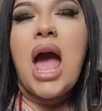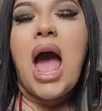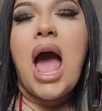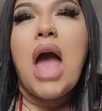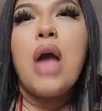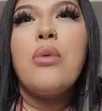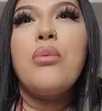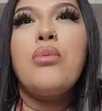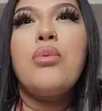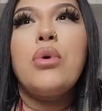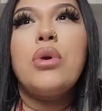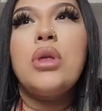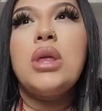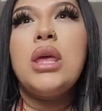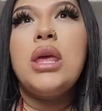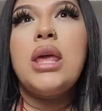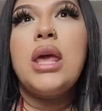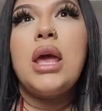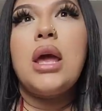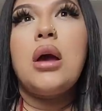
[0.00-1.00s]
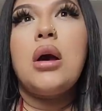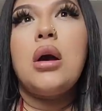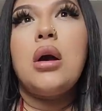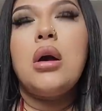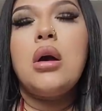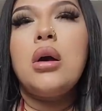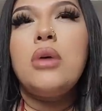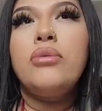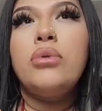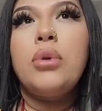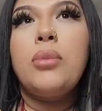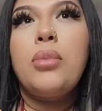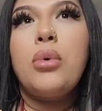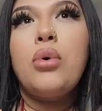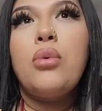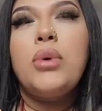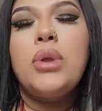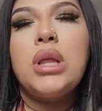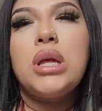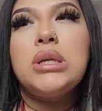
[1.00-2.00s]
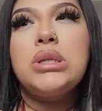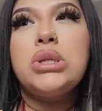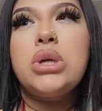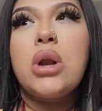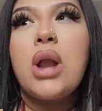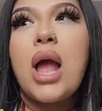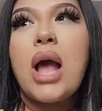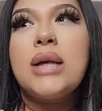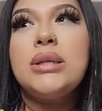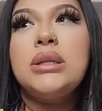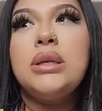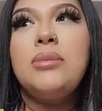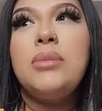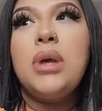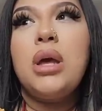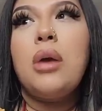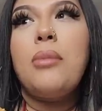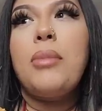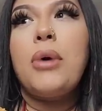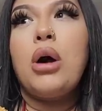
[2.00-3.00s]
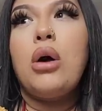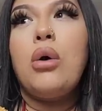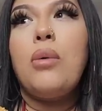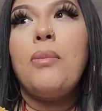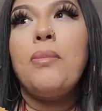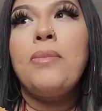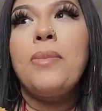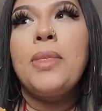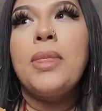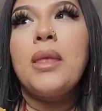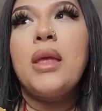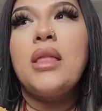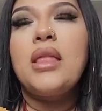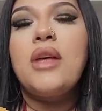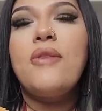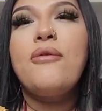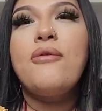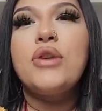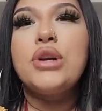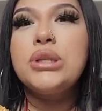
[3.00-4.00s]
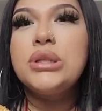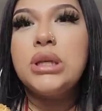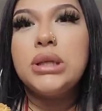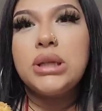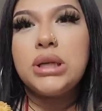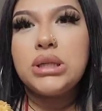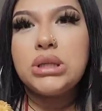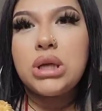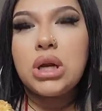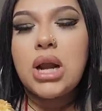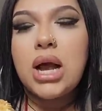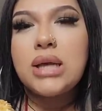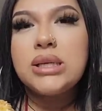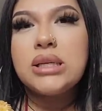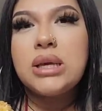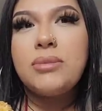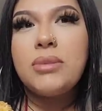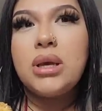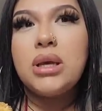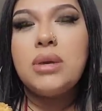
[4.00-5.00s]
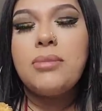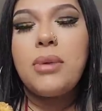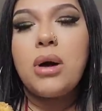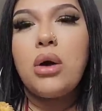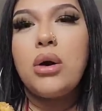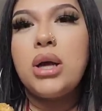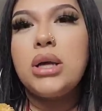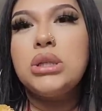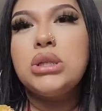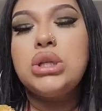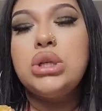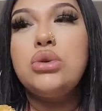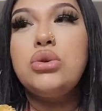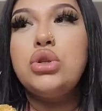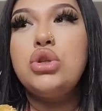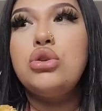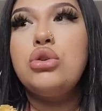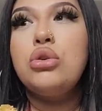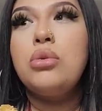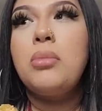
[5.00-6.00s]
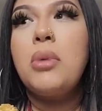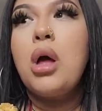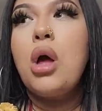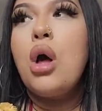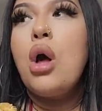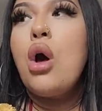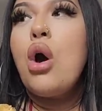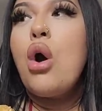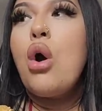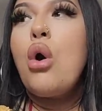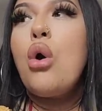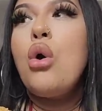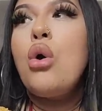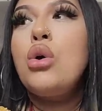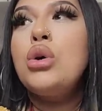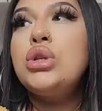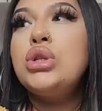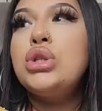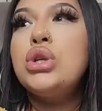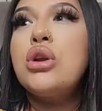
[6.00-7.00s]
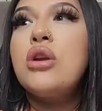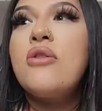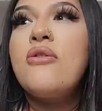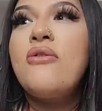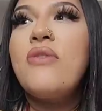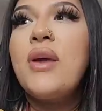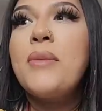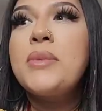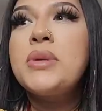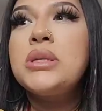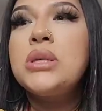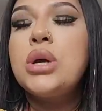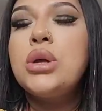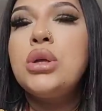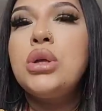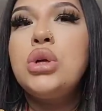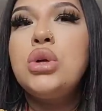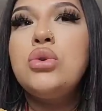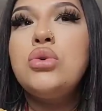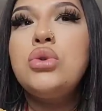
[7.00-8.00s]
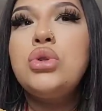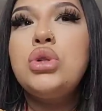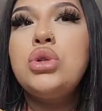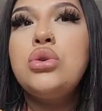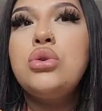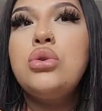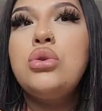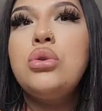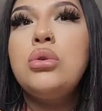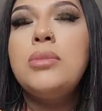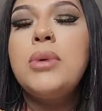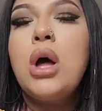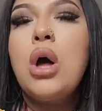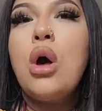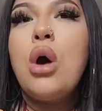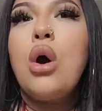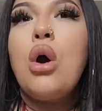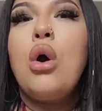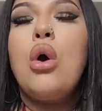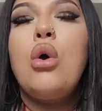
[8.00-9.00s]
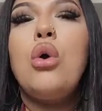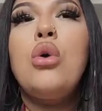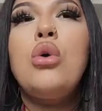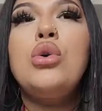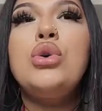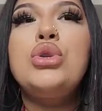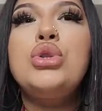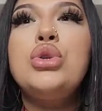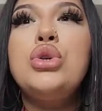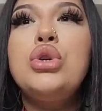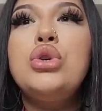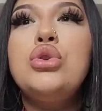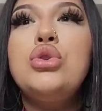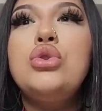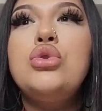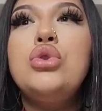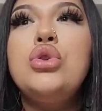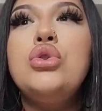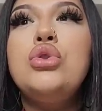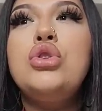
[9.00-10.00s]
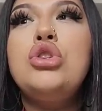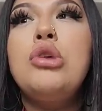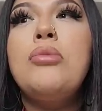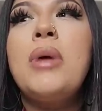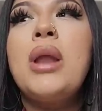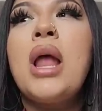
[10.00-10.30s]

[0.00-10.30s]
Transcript: I really get uncomfortable when they start asking me about, the first thing they start asking me about is YouTube. Oh, so you're famous on YouTube. Oh, so you do YouTube.